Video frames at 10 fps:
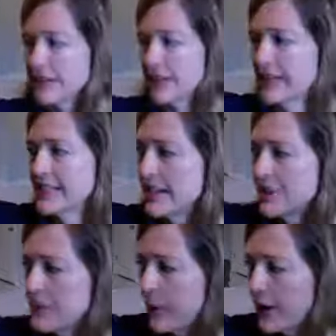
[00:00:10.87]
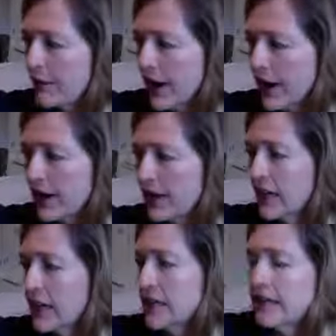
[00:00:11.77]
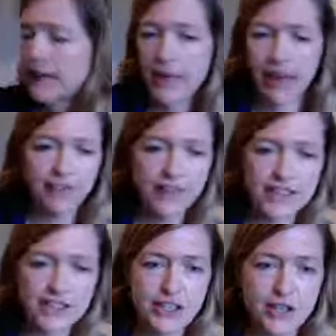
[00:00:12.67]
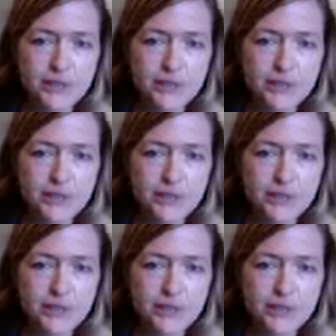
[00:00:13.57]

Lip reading: It's actually part of our manifesto,